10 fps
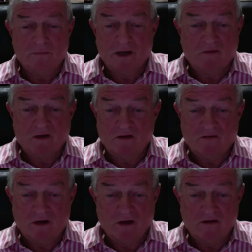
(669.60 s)
Back in
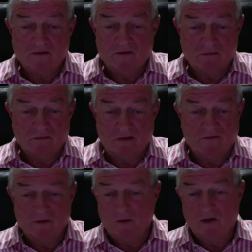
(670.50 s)
those days,
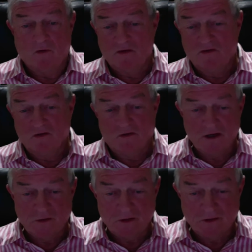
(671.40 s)
everyone wasn't a
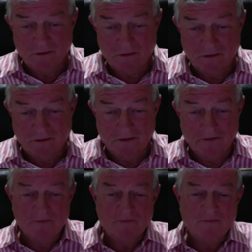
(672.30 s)
graduate, and I